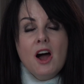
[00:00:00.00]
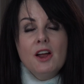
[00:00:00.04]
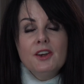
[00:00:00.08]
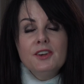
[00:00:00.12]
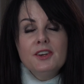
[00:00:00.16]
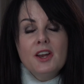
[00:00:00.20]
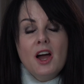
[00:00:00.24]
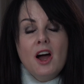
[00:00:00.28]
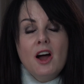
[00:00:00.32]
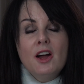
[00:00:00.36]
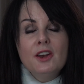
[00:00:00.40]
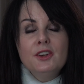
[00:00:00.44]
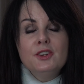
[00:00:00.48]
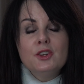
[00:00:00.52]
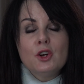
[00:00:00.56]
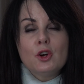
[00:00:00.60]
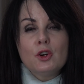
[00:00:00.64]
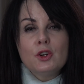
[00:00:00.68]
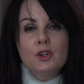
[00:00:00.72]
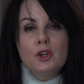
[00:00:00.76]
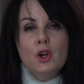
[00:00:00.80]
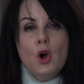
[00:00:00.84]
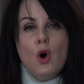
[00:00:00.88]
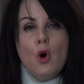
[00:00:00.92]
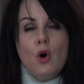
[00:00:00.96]
on, on
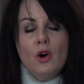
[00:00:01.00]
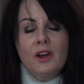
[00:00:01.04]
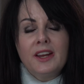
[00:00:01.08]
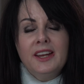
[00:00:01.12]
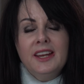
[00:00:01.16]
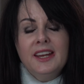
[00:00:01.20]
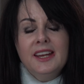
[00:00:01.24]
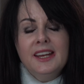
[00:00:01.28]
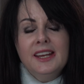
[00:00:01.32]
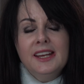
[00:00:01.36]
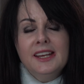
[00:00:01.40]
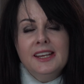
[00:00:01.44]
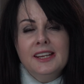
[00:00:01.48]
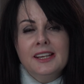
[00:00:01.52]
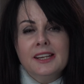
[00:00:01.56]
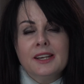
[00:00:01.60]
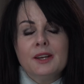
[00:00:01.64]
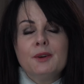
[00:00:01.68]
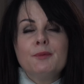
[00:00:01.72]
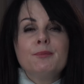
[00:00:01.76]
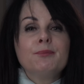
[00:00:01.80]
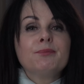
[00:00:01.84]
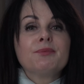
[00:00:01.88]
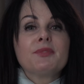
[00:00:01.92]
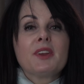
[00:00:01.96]
your
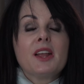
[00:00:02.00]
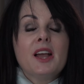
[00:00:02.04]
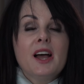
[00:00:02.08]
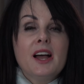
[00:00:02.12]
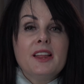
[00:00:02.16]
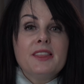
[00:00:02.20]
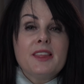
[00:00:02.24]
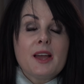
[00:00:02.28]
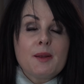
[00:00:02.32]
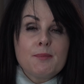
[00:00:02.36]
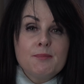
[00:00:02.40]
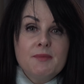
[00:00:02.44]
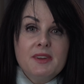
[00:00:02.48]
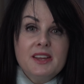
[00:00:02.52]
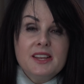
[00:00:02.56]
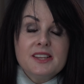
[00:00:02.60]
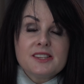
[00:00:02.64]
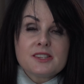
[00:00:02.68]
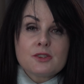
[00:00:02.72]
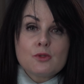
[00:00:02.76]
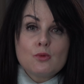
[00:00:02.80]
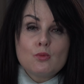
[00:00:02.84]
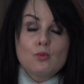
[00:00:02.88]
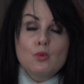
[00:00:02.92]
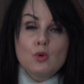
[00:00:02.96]
Yokeen? And that
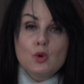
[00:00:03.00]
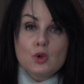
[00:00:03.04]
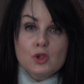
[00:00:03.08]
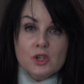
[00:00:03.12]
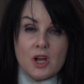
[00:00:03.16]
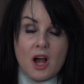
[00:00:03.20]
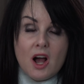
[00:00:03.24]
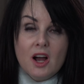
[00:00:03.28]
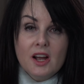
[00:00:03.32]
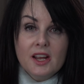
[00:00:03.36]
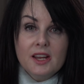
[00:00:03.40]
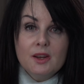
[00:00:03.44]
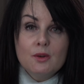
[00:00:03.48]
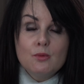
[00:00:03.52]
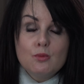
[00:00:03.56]
means, would I,